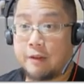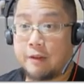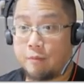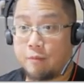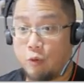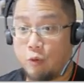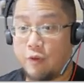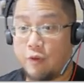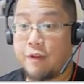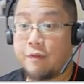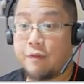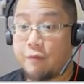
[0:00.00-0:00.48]

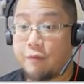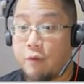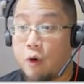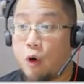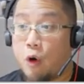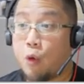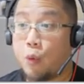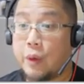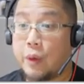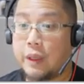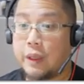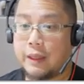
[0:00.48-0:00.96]
moving
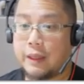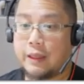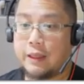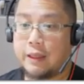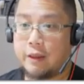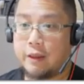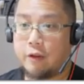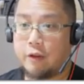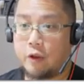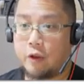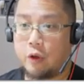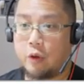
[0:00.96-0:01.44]
forward,
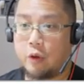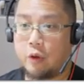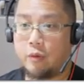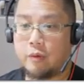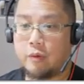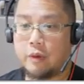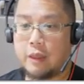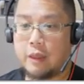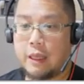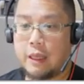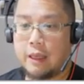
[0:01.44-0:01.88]
you know.